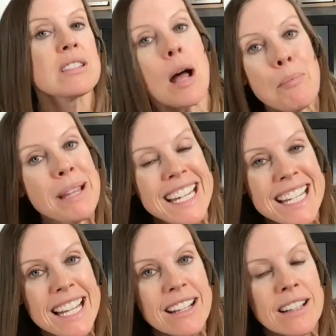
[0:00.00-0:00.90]
stop
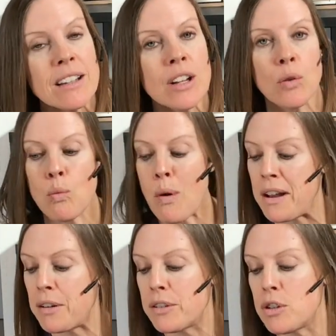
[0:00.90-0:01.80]
eating
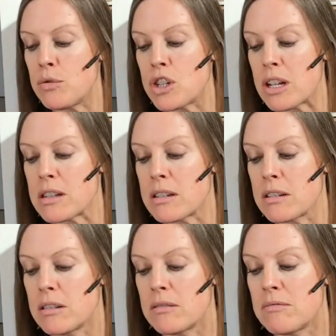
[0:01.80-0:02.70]
why don't you
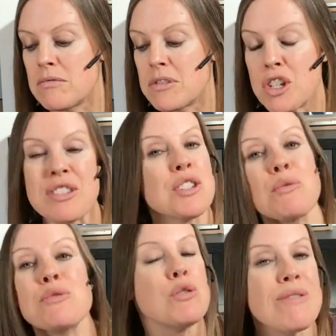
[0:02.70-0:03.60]
just just
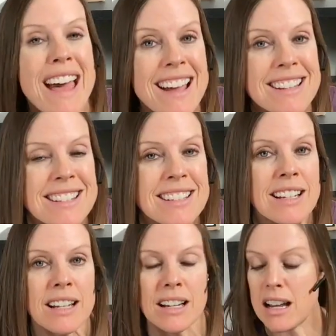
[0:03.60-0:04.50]
don't do that
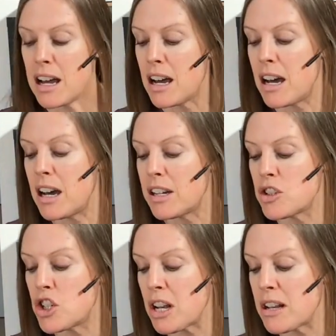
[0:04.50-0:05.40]
uh
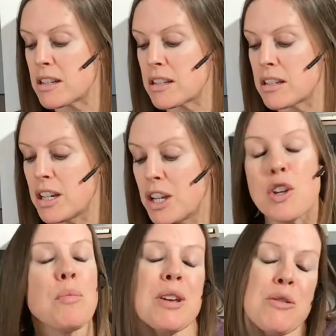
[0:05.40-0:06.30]
just
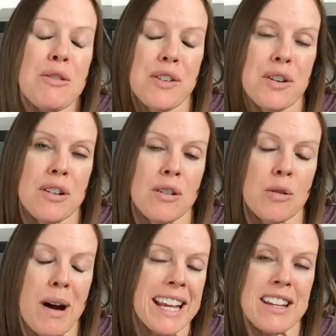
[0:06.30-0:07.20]
you're
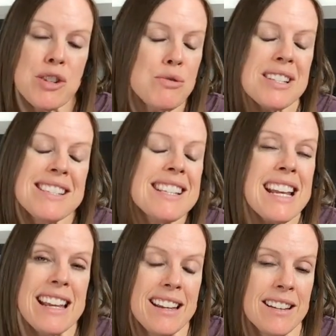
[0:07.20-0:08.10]
beautiful. Why can't you just
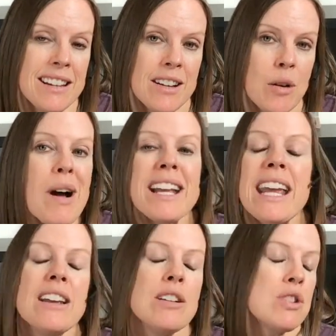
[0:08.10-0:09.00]
see? Why
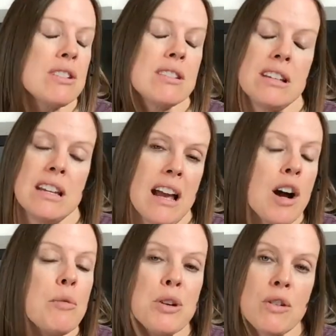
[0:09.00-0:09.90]
can't you just see
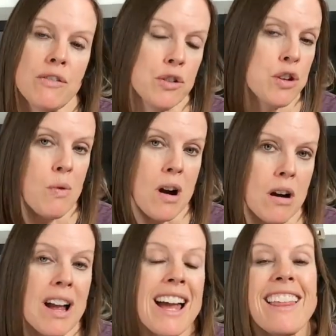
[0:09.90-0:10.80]
how beautiful you
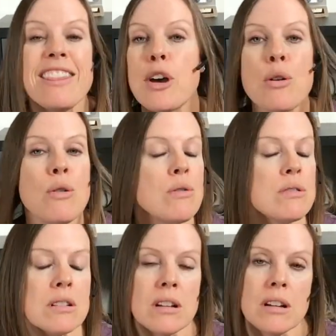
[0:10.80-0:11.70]
are?
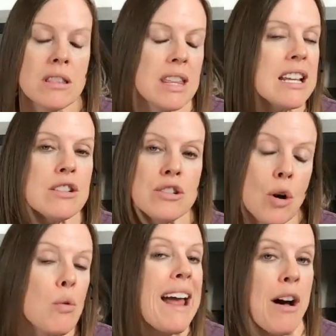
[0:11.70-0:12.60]
Those things
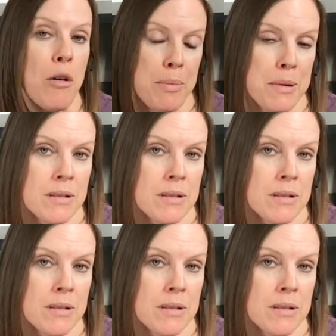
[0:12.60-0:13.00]
don't help.